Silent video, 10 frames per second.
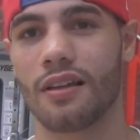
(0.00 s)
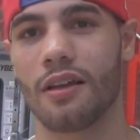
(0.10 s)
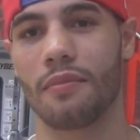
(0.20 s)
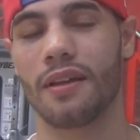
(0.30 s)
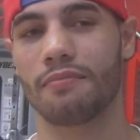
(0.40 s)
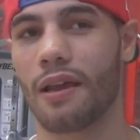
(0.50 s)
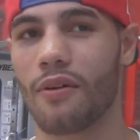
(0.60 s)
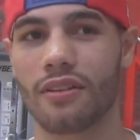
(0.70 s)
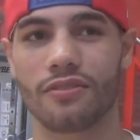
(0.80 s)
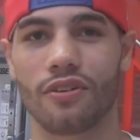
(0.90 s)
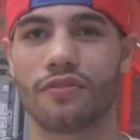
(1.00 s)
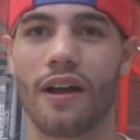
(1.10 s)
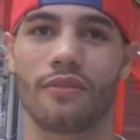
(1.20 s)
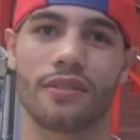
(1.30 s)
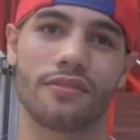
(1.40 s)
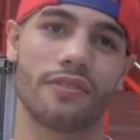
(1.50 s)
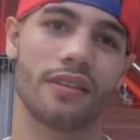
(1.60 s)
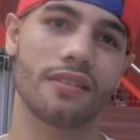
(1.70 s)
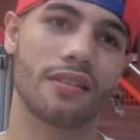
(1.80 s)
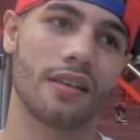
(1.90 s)
I mean, Mayweather's real fat with his
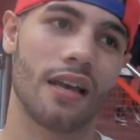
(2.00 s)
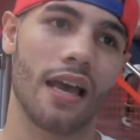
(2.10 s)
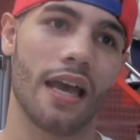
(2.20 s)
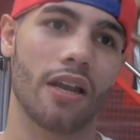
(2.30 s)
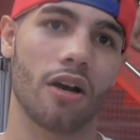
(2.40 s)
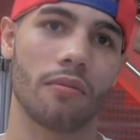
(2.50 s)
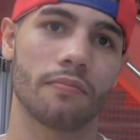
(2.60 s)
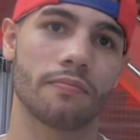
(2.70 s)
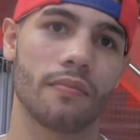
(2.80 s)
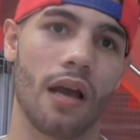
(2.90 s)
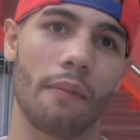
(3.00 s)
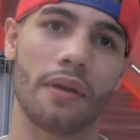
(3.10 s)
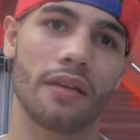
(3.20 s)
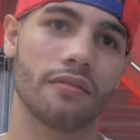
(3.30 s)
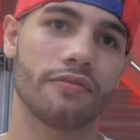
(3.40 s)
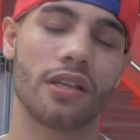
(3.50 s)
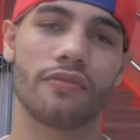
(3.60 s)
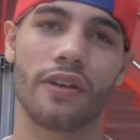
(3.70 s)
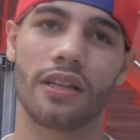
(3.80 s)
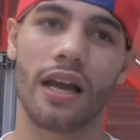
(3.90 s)
feet, and I mean,
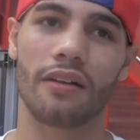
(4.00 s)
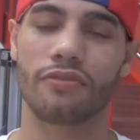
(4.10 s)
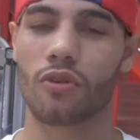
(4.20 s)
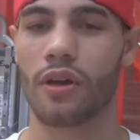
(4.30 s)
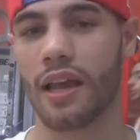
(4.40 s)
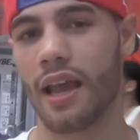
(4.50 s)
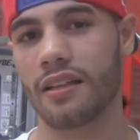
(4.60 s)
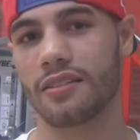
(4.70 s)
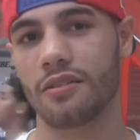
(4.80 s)
Victor got quick hands.